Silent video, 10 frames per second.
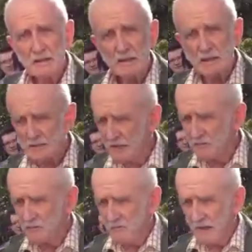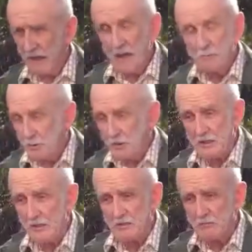He said, "I put it
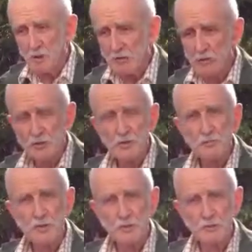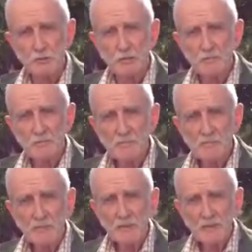down to moral turpitude."
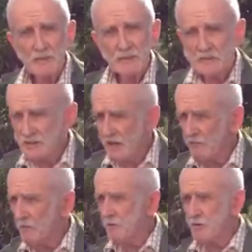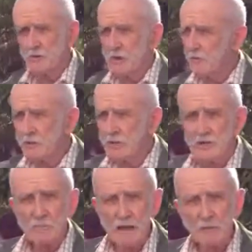He said, "Everyone's jumping
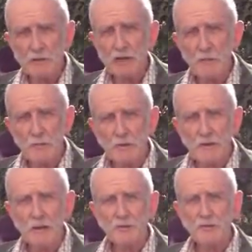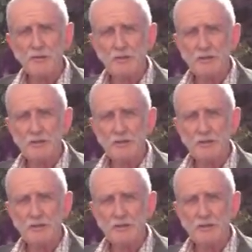into bed with everybody else these